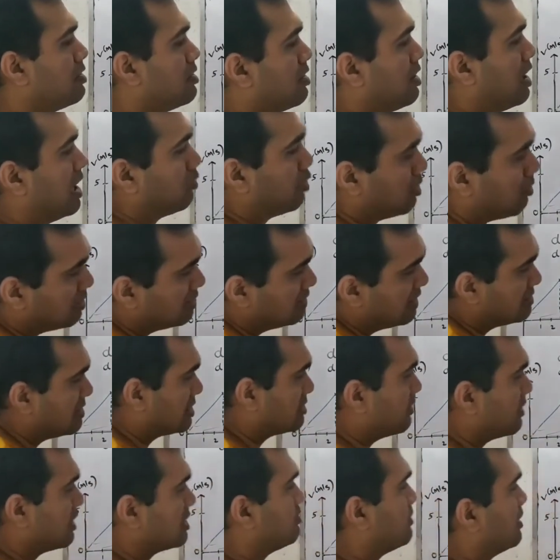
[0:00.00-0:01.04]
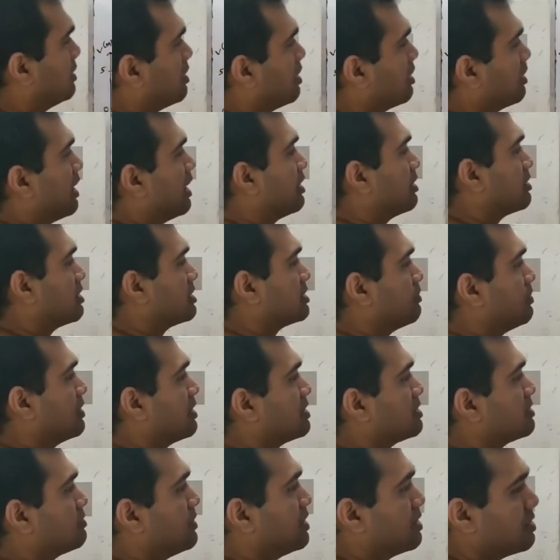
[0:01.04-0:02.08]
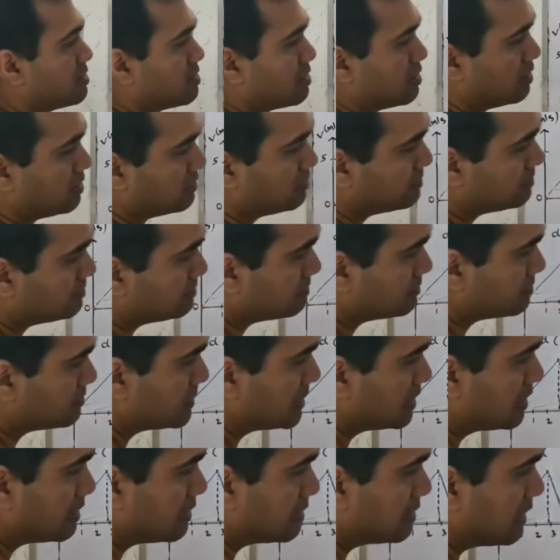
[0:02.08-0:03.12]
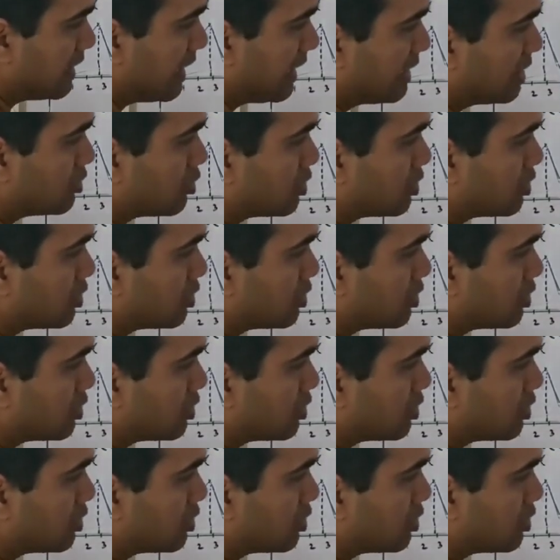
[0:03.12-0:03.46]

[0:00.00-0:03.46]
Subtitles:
And what about this displacement? Again, displacement 9 to